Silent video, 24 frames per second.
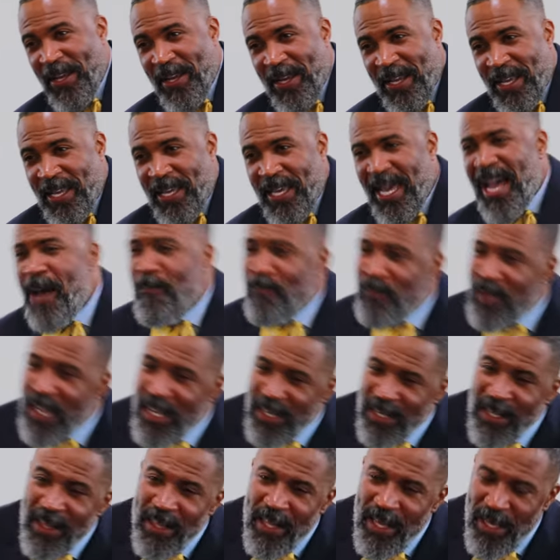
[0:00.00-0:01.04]
helped
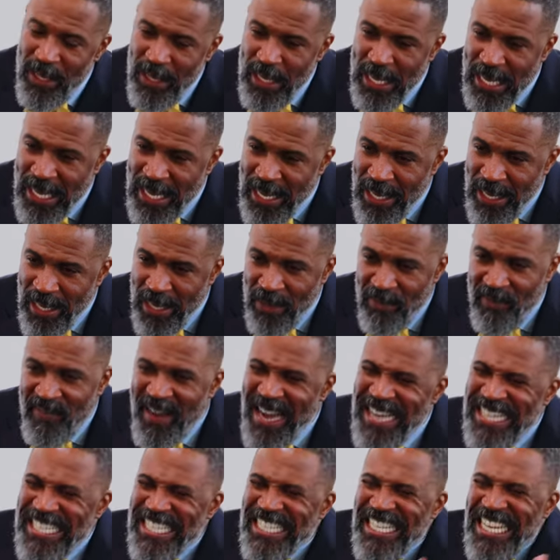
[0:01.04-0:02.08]
in the
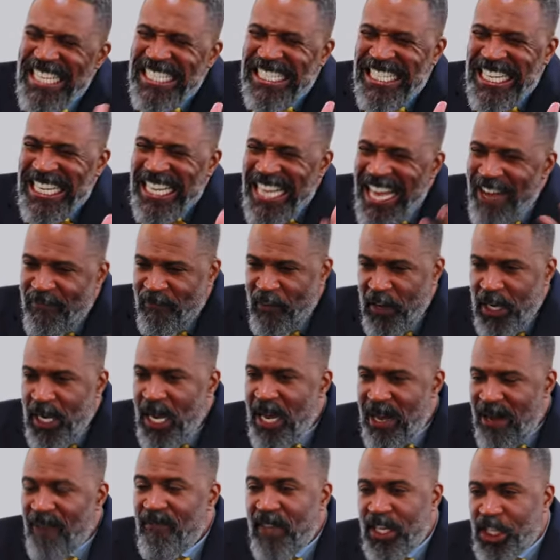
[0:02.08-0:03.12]
evangelistic effort
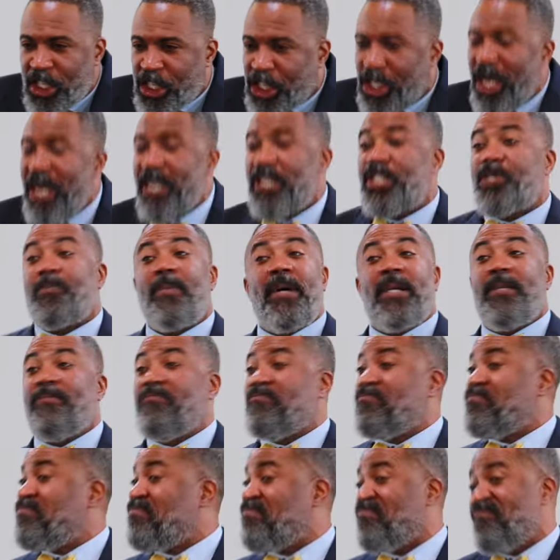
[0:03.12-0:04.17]
of the church,
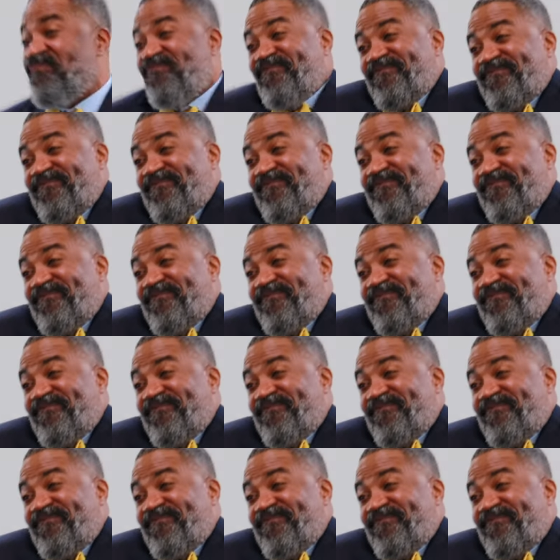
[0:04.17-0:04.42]
but